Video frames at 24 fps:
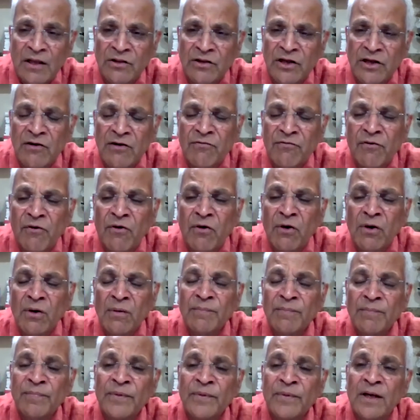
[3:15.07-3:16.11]

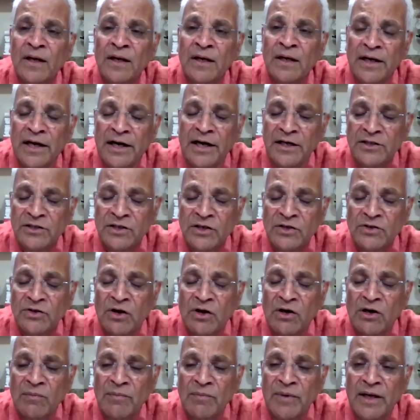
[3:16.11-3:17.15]
Therefore, ladies and
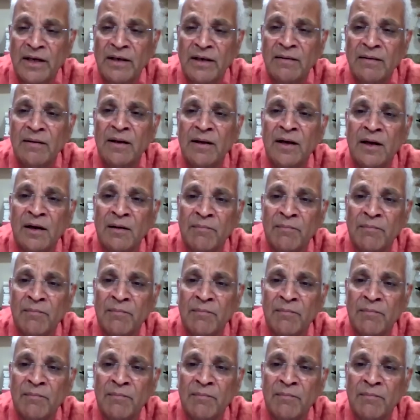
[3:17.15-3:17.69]
gentlemen,